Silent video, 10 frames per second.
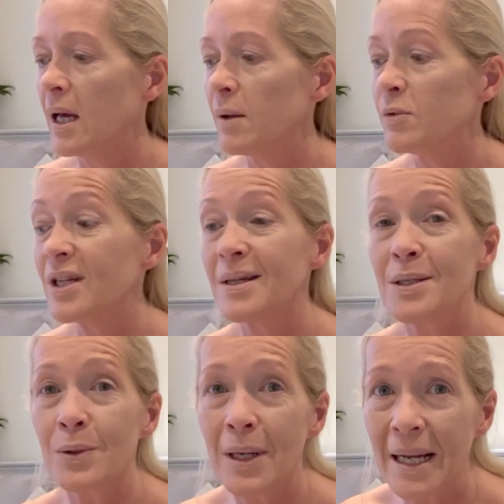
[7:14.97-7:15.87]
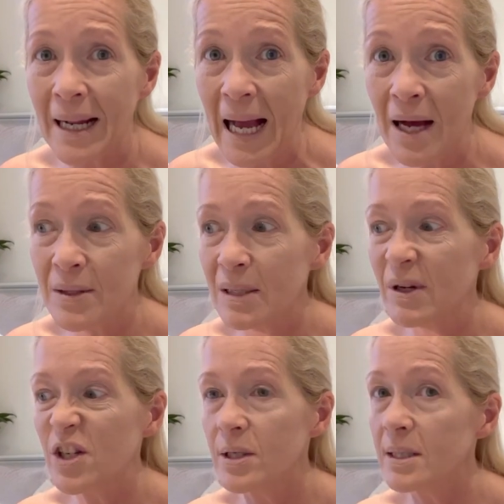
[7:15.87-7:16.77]
she can still clean her house a
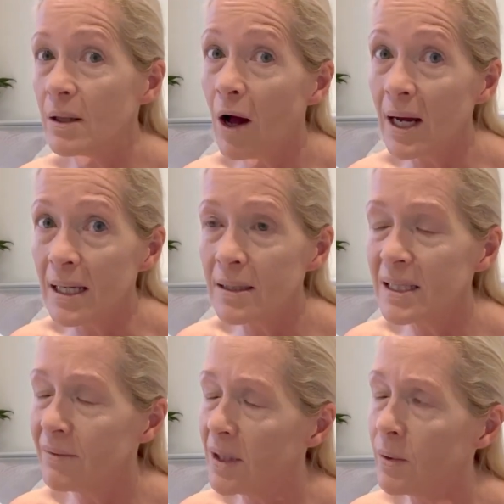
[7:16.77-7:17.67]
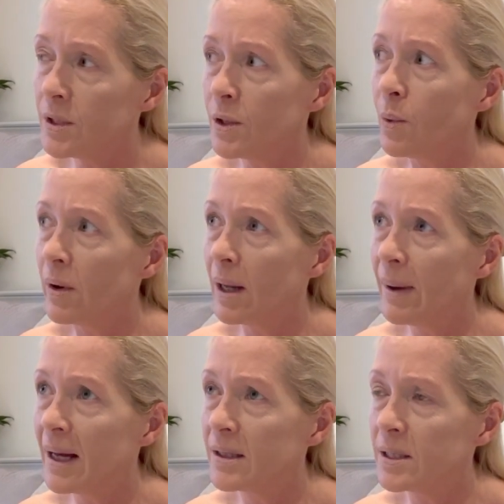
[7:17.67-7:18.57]
bit, she still irons, even though I do worry
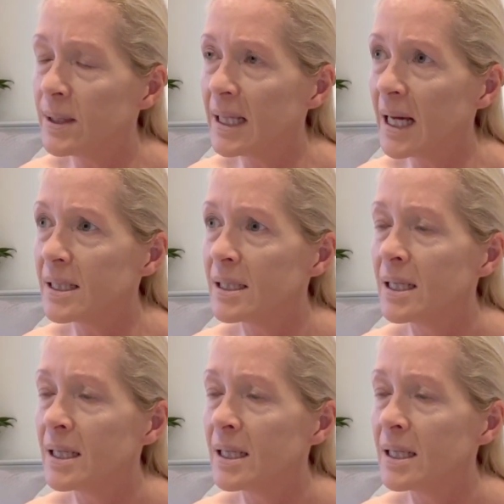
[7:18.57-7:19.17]
about her doing that.